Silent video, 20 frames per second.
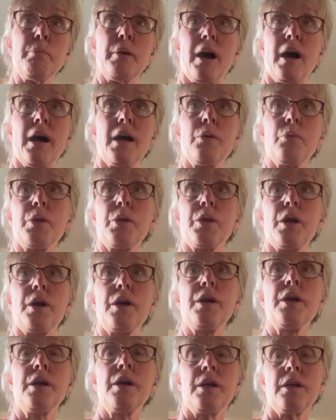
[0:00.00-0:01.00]
pie with
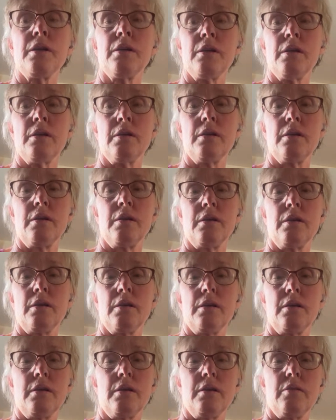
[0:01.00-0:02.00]
a
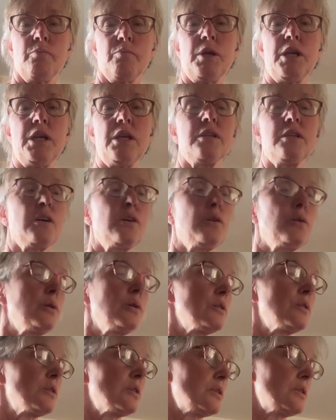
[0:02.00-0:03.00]
meat
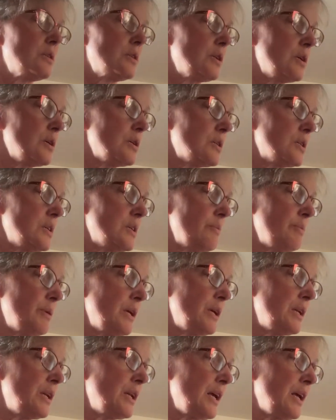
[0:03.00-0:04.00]
dough. There's
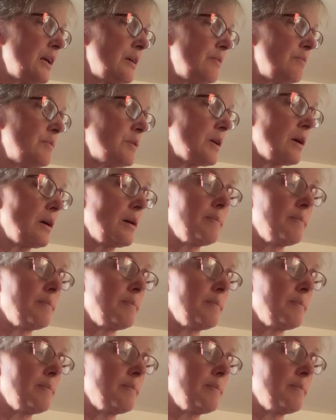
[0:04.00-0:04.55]
somebody named